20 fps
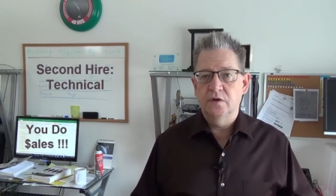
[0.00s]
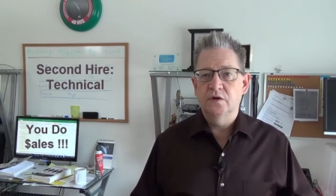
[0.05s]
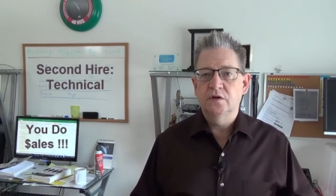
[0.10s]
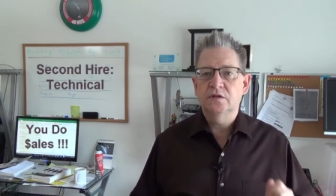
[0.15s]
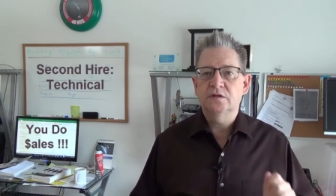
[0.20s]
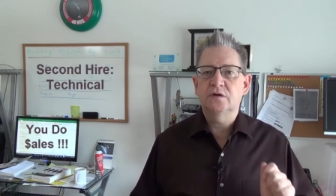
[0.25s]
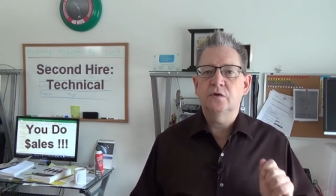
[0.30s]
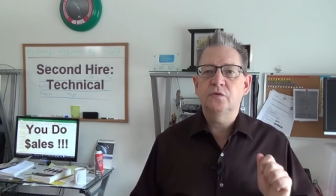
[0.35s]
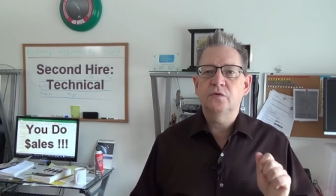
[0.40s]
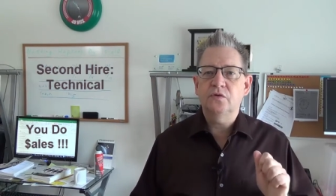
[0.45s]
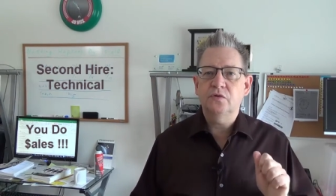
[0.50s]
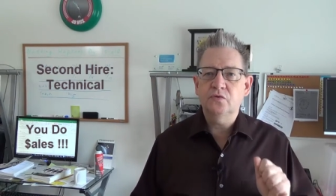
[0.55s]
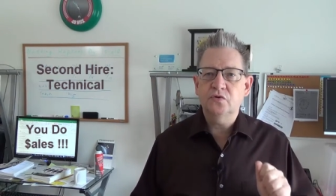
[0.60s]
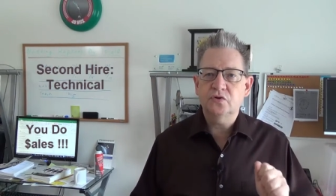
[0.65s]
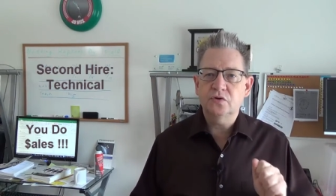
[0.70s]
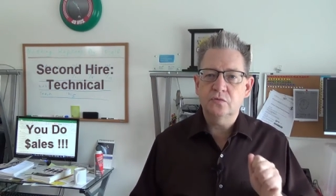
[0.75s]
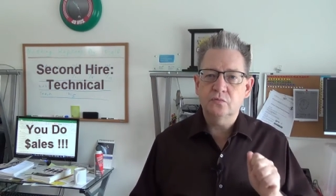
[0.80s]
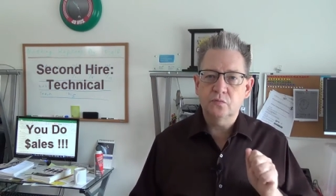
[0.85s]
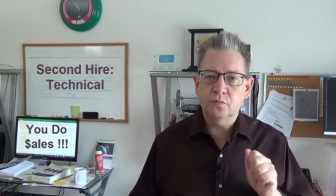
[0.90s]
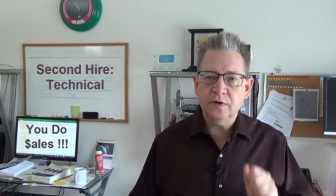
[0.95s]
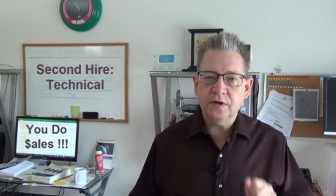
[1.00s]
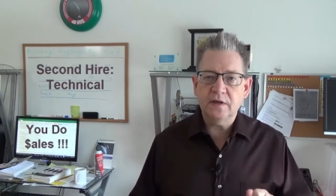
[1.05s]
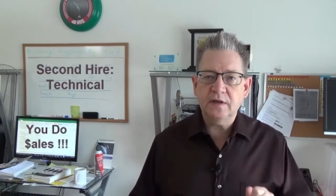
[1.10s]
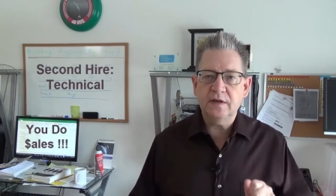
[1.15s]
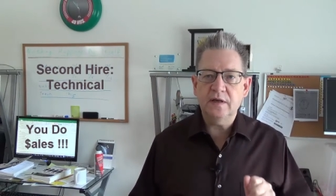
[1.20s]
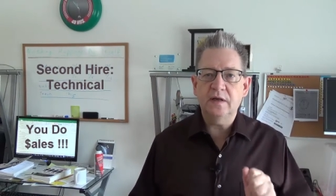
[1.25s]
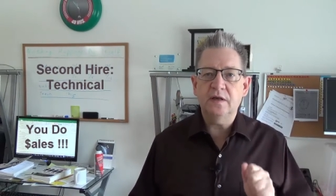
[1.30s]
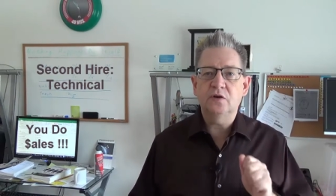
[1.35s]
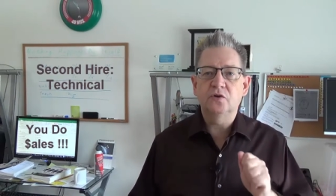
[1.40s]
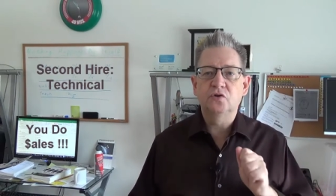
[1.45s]
So you should
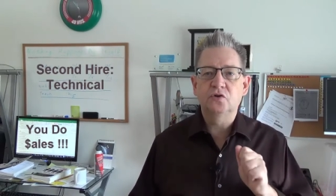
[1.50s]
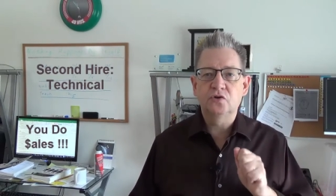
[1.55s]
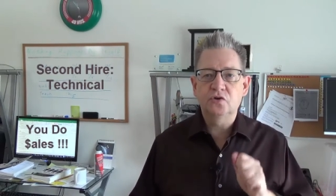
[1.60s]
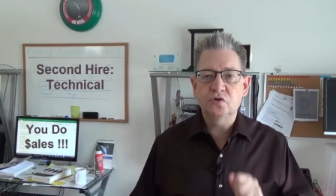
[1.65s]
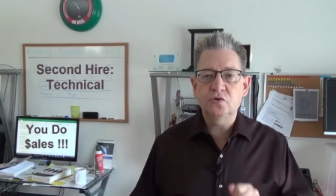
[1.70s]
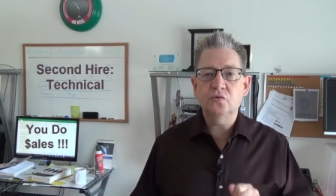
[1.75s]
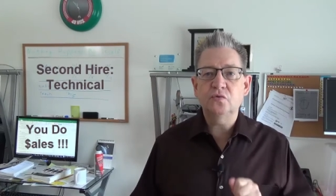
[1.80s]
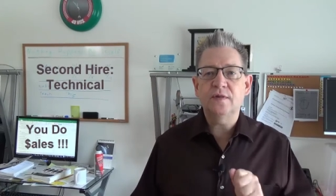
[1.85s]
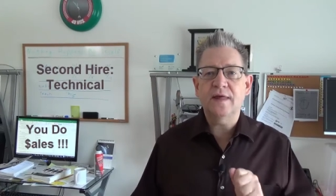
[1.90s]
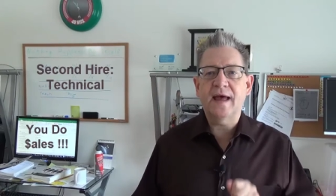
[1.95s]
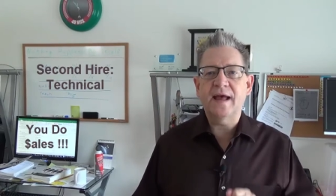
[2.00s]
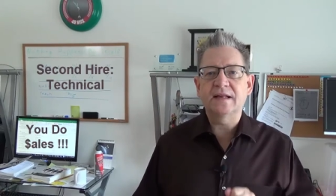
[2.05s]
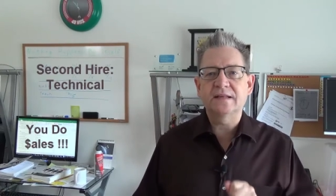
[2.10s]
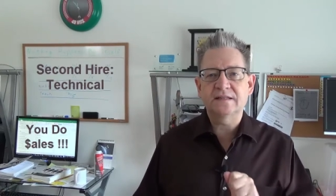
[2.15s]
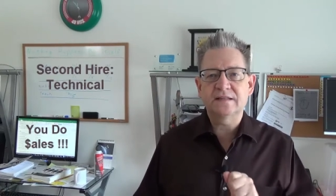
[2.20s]
really do that